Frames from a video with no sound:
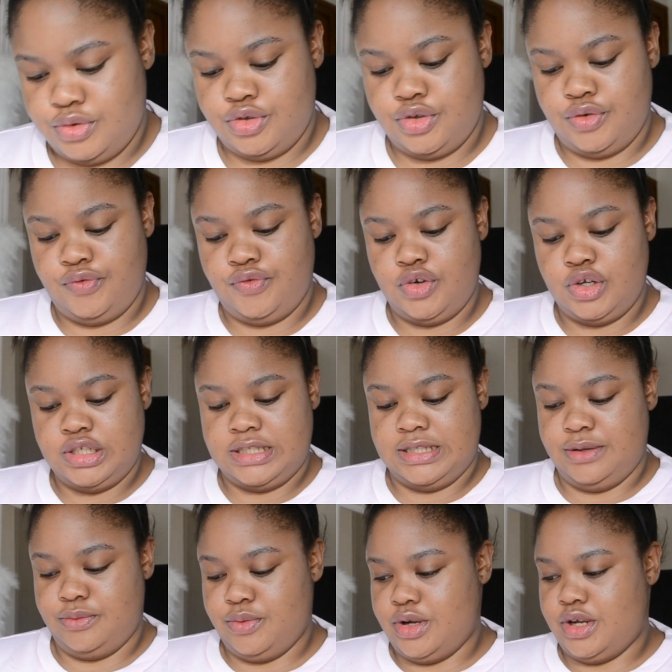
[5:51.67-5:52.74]
So first
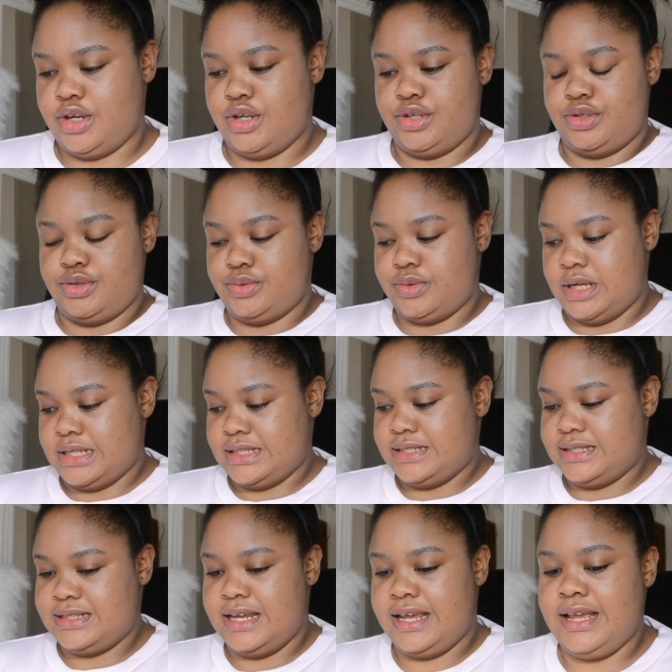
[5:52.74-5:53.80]
thing we're gonna do is
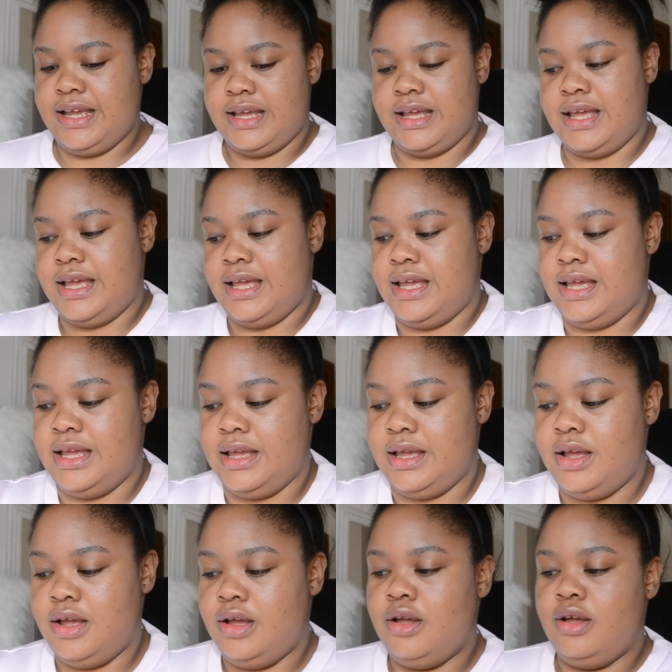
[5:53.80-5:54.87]
take a
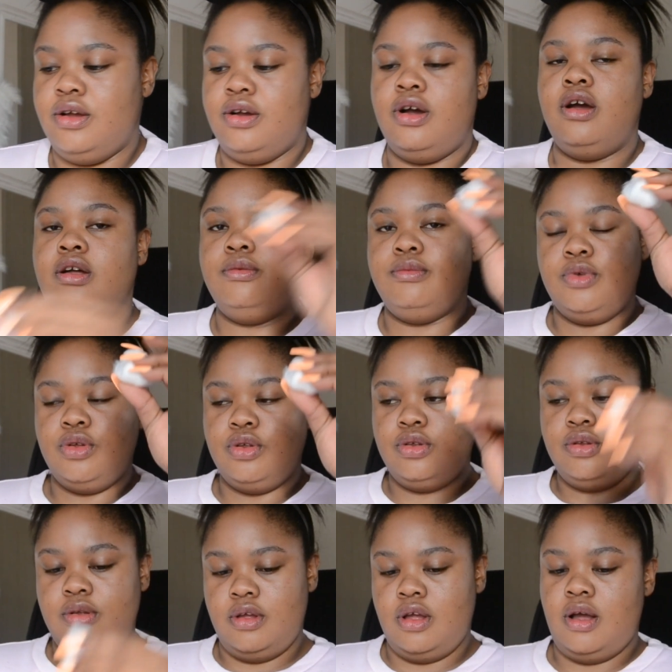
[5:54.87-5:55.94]
cotton wool,
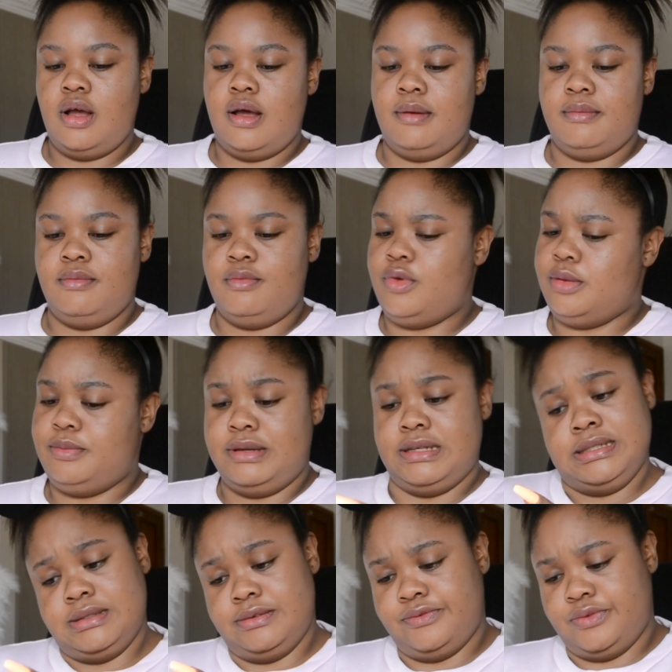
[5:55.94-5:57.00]
little
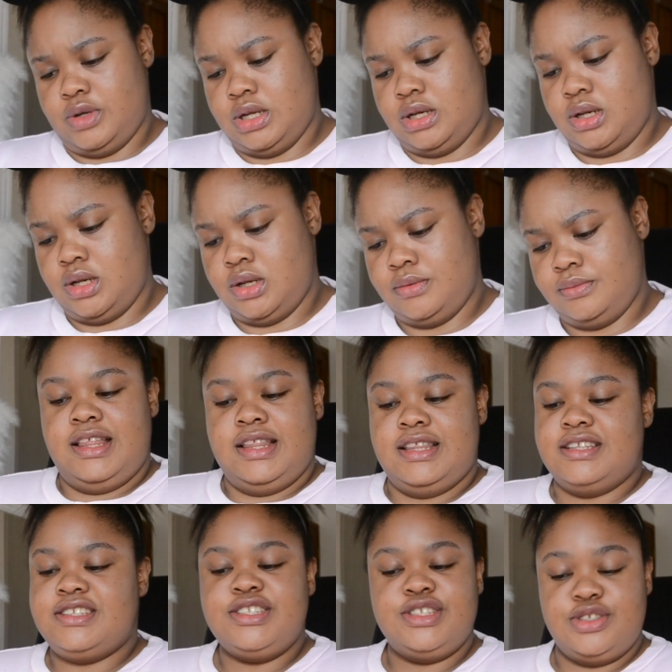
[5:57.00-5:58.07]
piece of one.
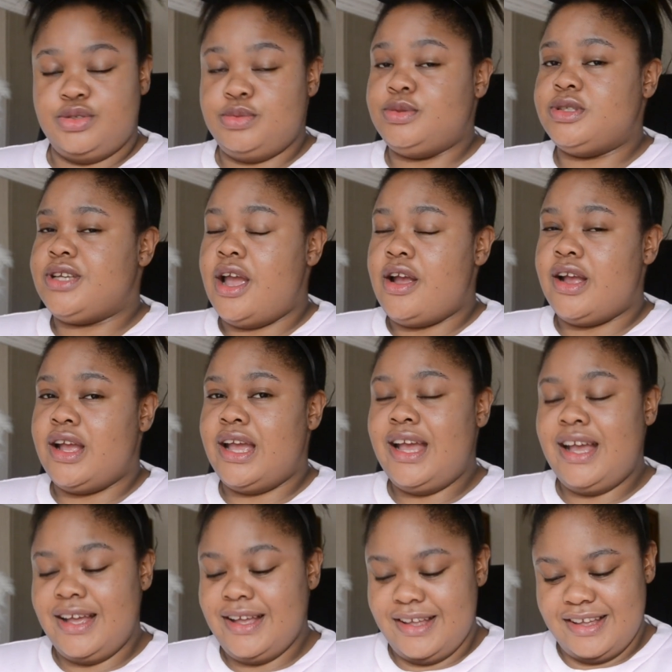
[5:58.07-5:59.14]
This is super scary
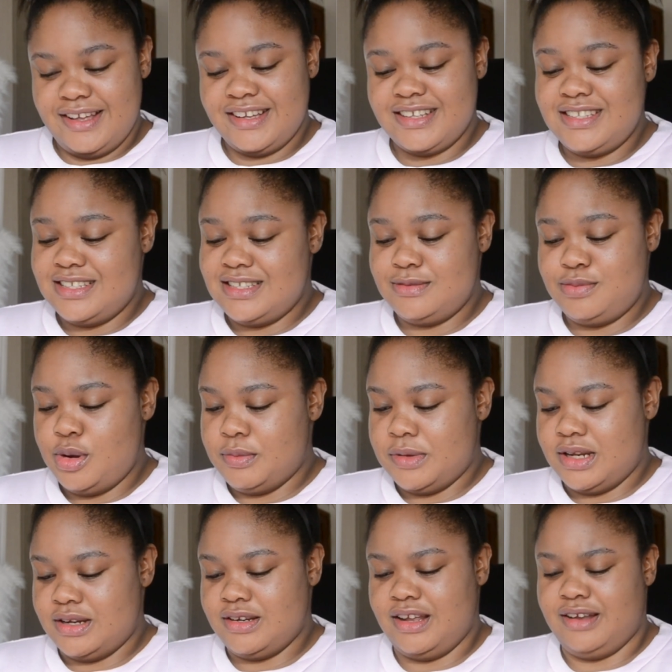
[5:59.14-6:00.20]
because this is
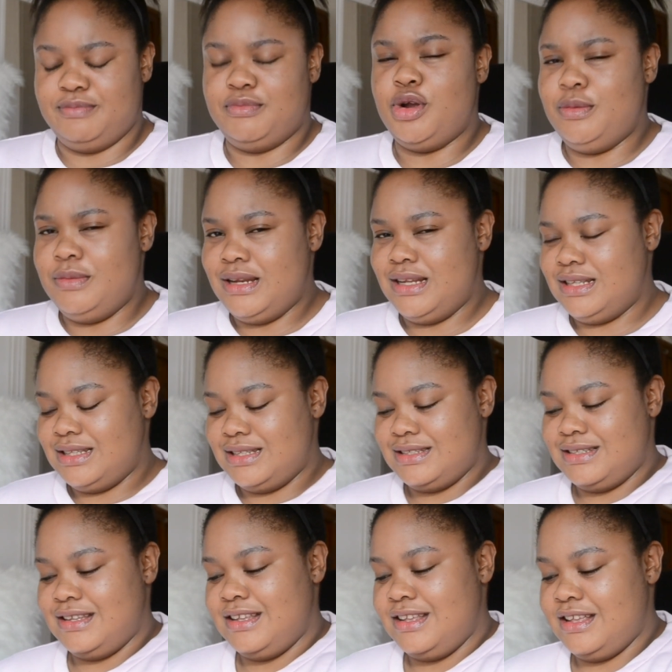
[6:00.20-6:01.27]
permanent. Like permanent?
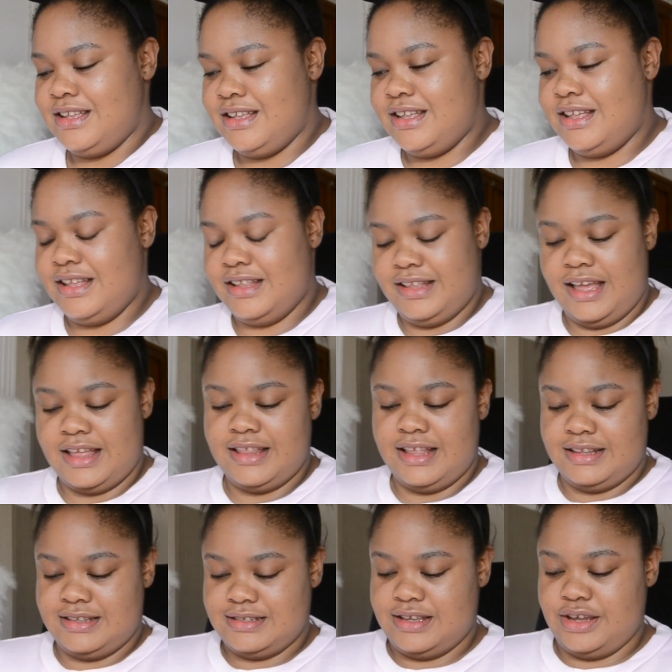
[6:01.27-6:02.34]
Yeah,
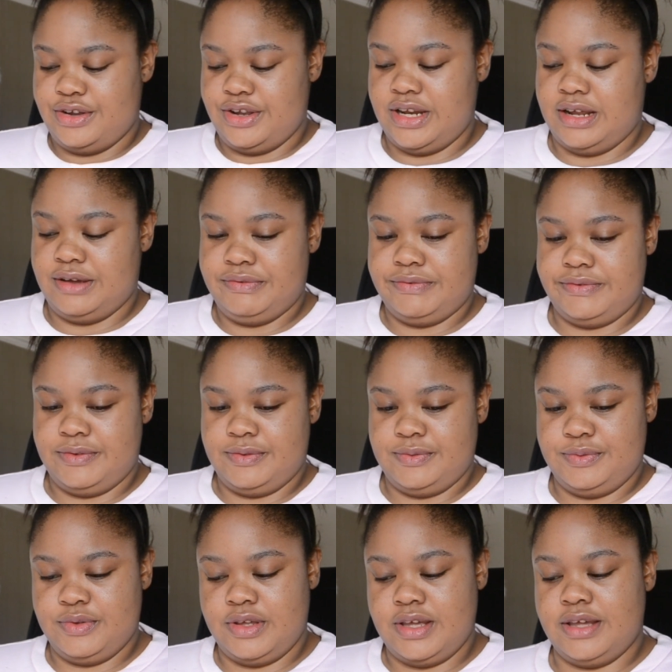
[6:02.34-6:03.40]
that's scary enough.
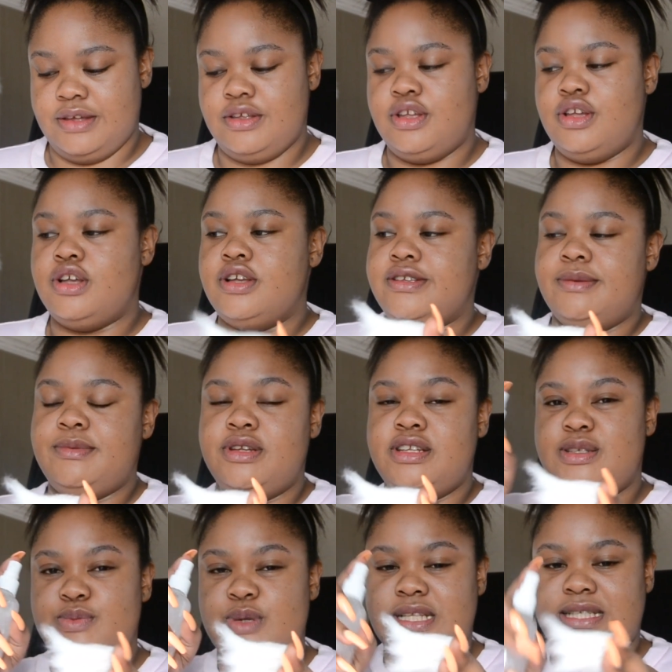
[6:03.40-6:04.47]
Okay, I'm gonna
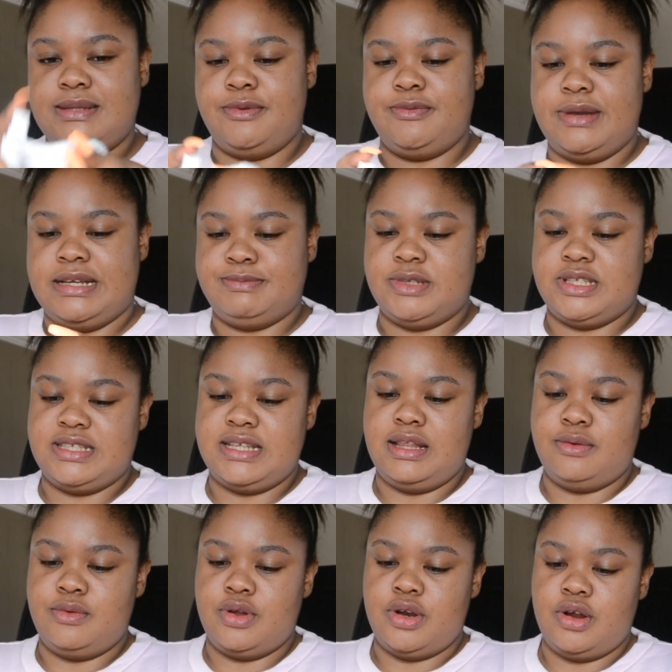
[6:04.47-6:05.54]
spritz some of my
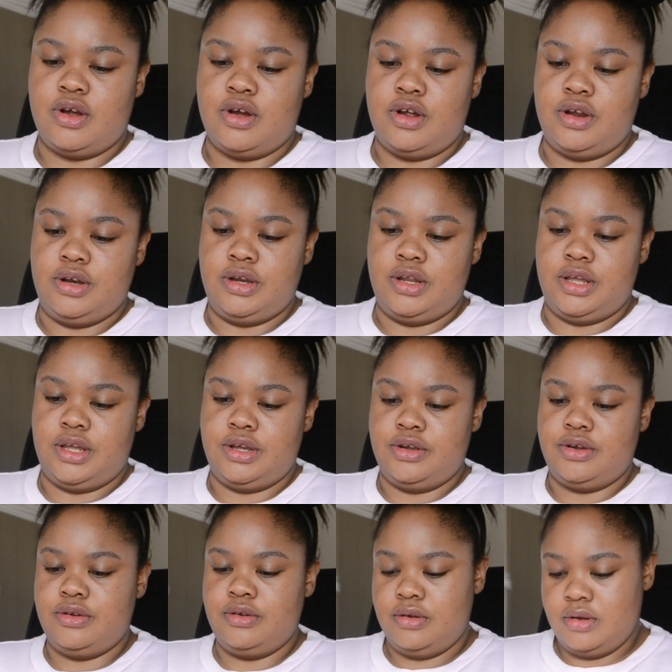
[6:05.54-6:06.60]
micellar water on here,
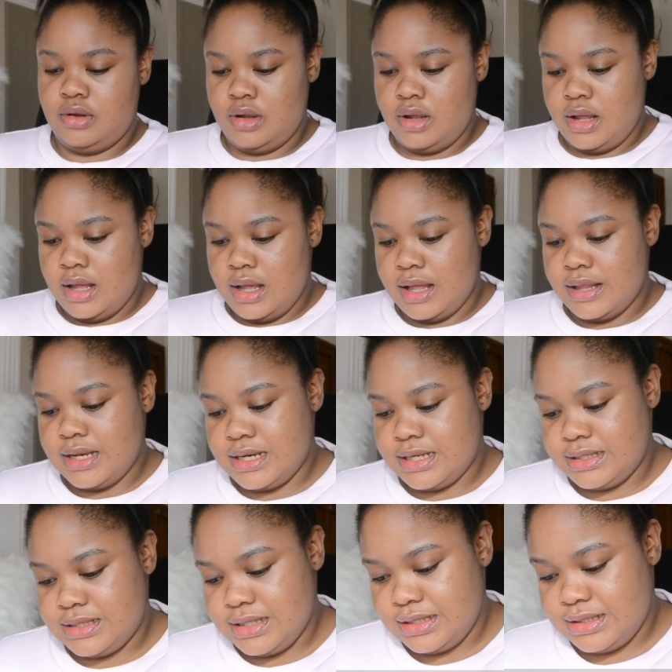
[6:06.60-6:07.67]
and then
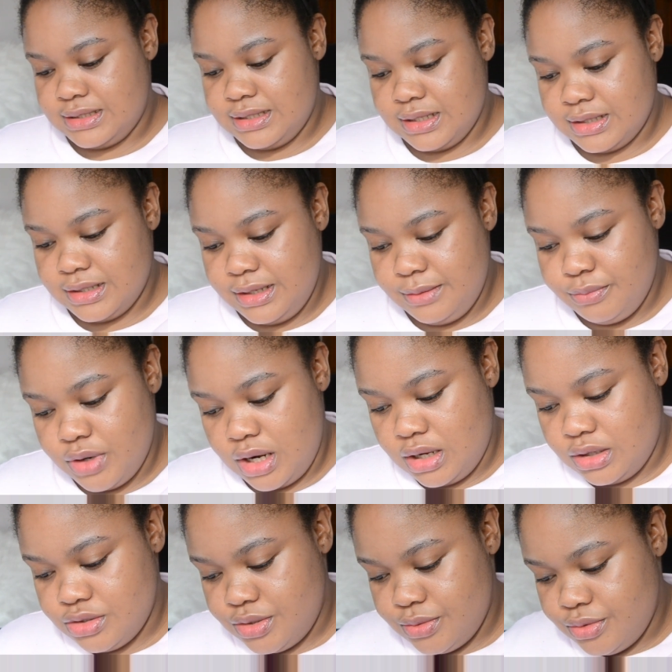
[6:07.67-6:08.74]
it says to clean
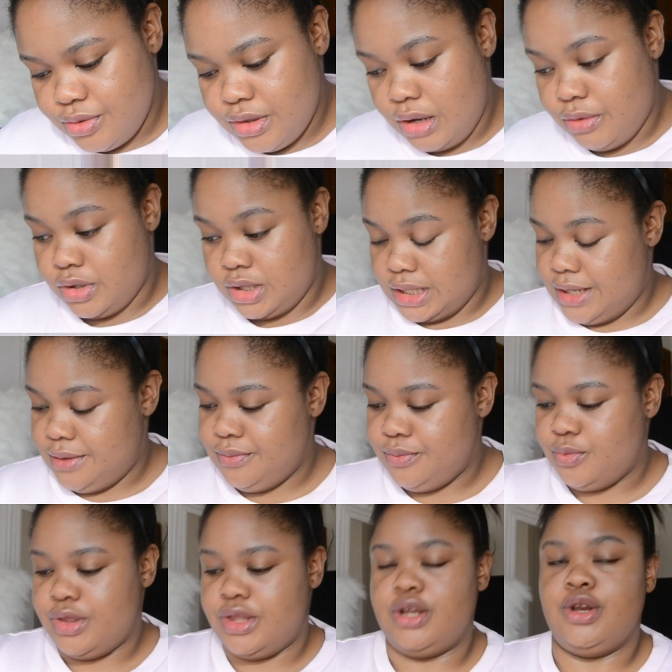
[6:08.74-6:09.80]
brows thoroughly
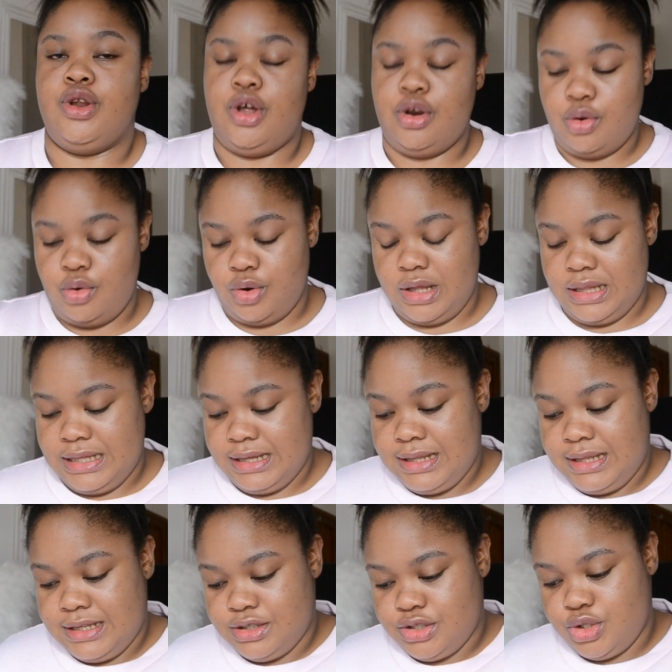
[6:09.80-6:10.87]
with a non-oily
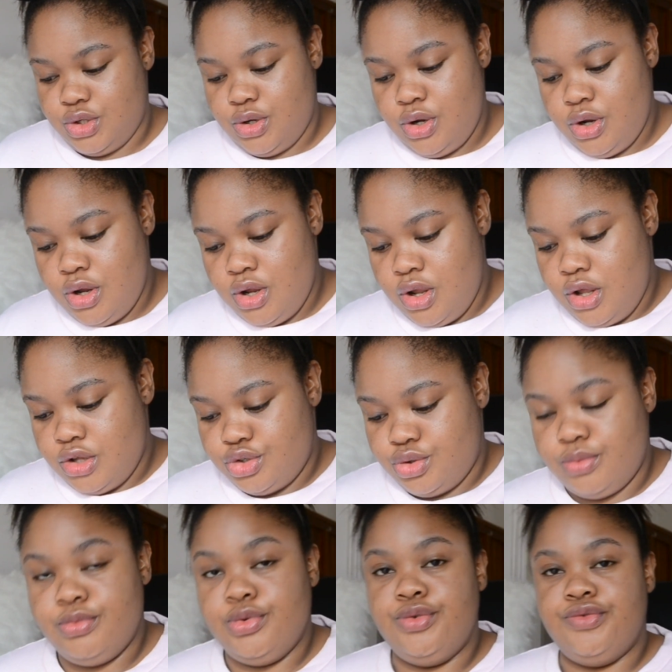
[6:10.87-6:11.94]
cleanser to
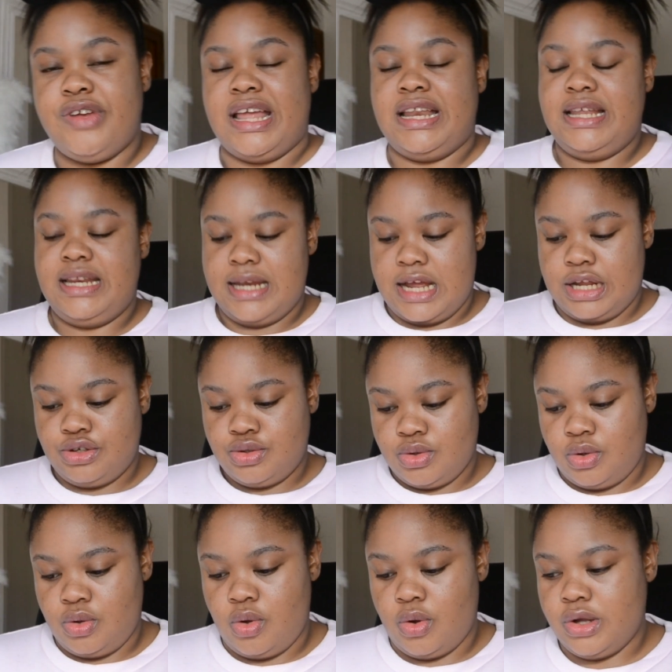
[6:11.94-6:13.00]
remove any
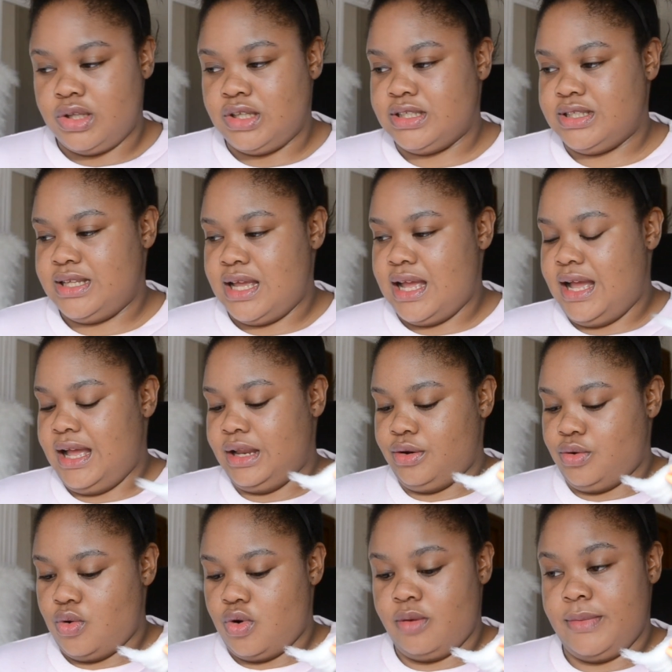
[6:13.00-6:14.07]
natural oils and
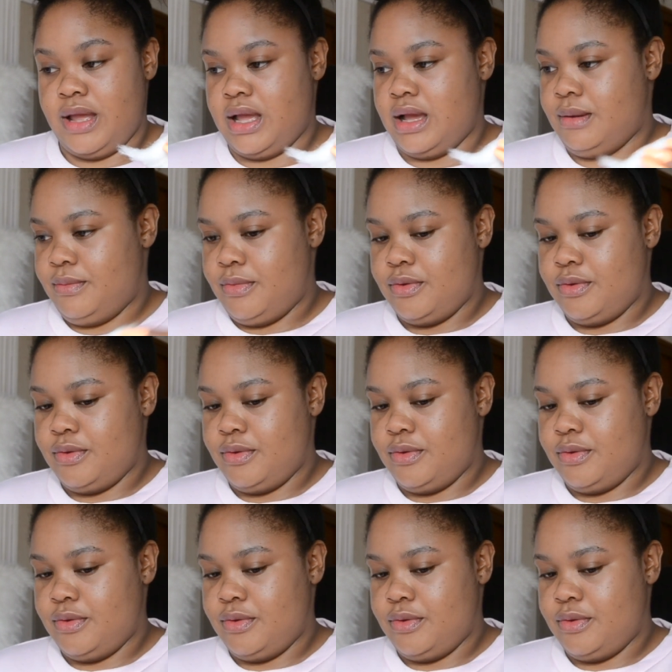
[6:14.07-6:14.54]
or makeup.